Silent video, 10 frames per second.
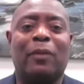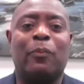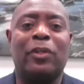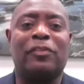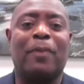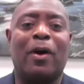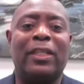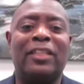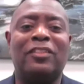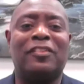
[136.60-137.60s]
We're a small
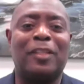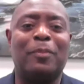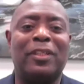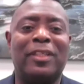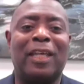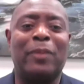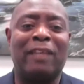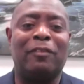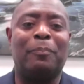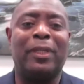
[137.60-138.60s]
agency, but yet we
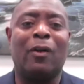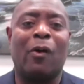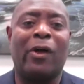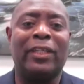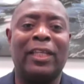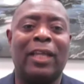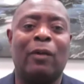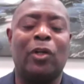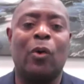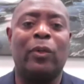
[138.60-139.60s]
have a big heart, and our
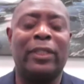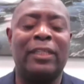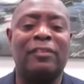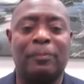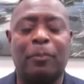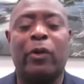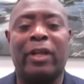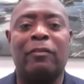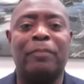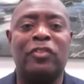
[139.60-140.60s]
goal is, and part of
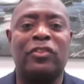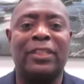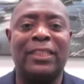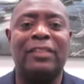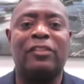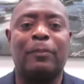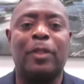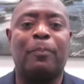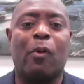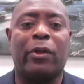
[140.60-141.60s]
our mission is, to be
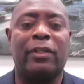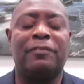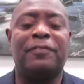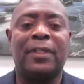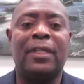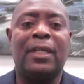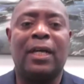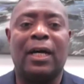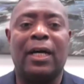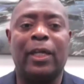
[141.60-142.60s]
a part of
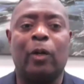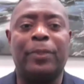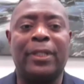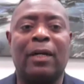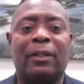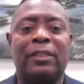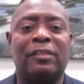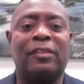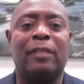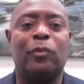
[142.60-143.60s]
uh, helping out in the
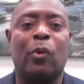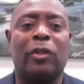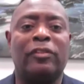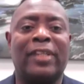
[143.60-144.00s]
city of New Orleans